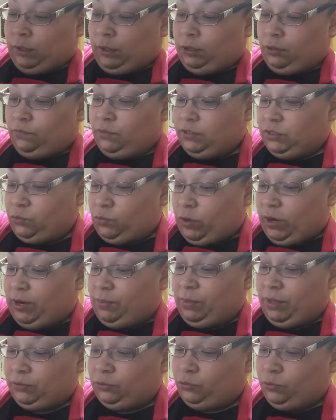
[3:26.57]
And the reason why
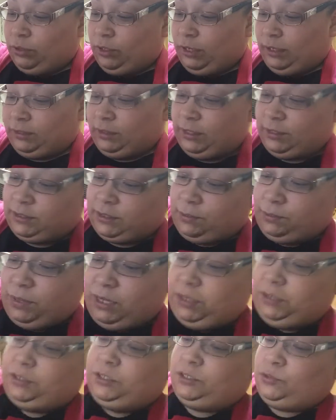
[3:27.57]
I'm not doing it like that is I'm
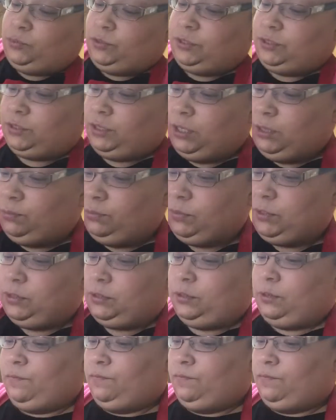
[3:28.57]
making this with steamed